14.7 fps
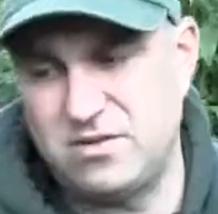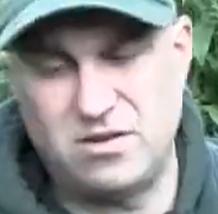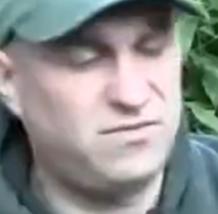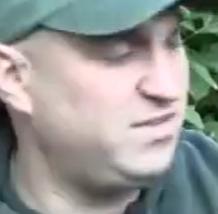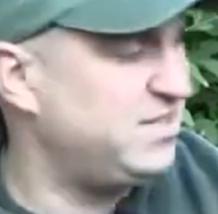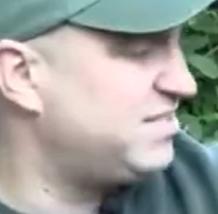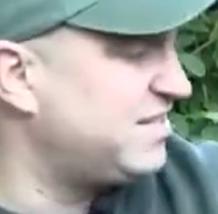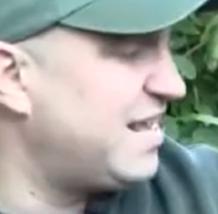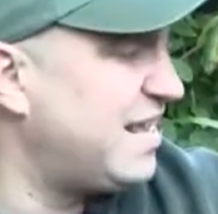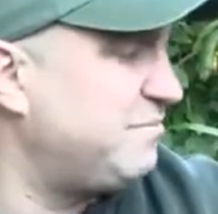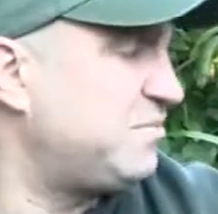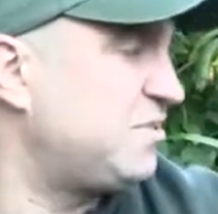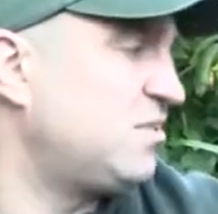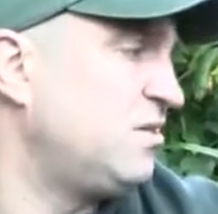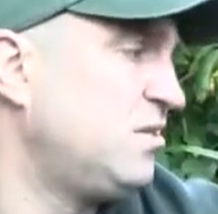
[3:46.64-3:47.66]
So if it
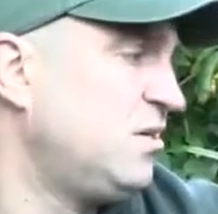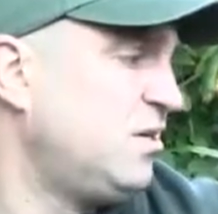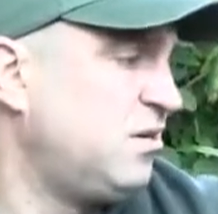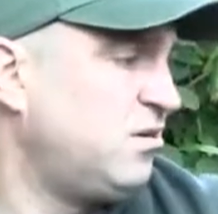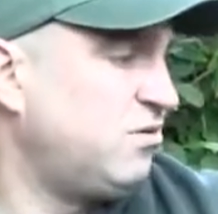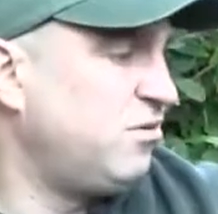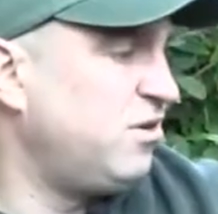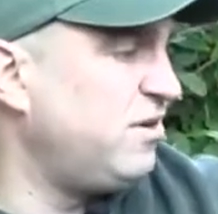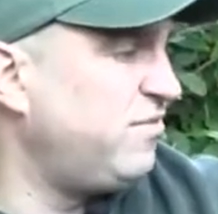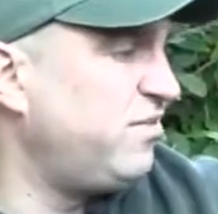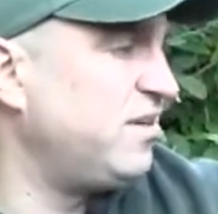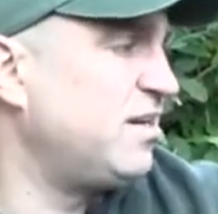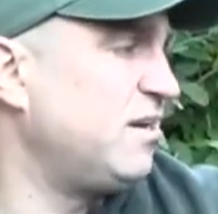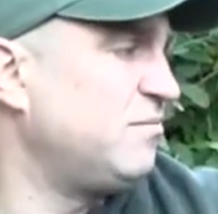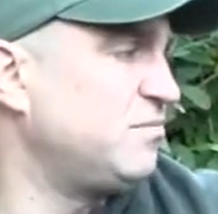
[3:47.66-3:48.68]
snaps or
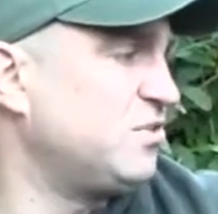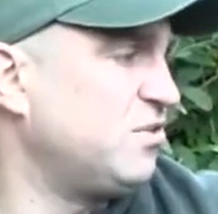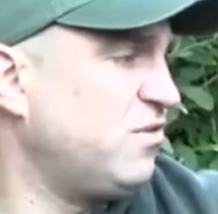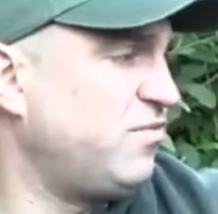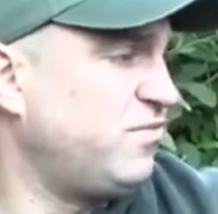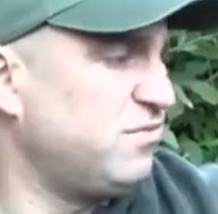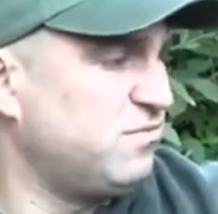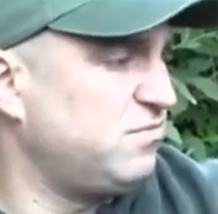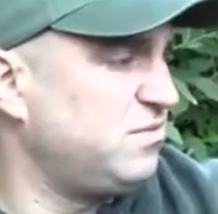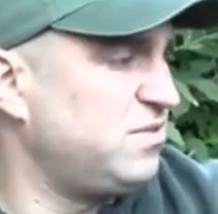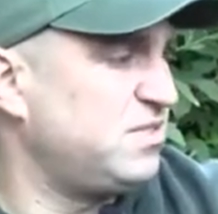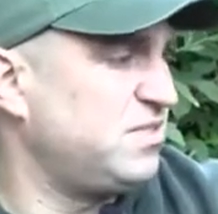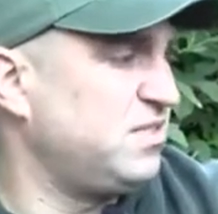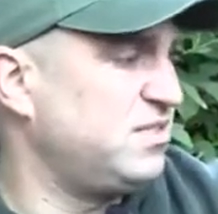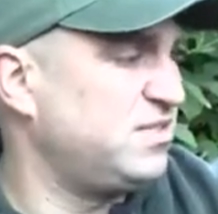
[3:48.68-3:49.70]
anything comes off or
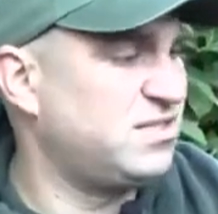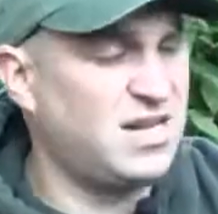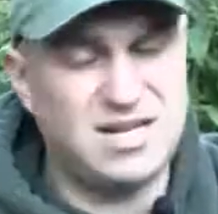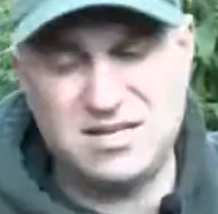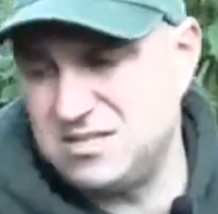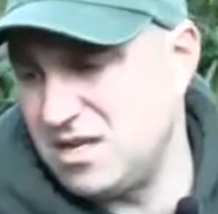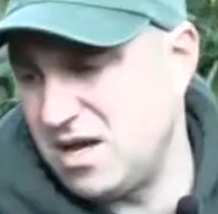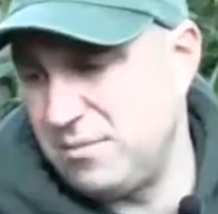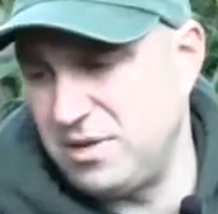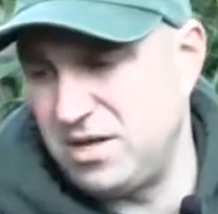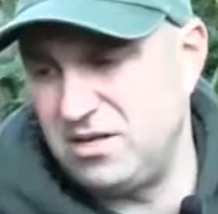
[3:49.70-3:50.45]
it snags up,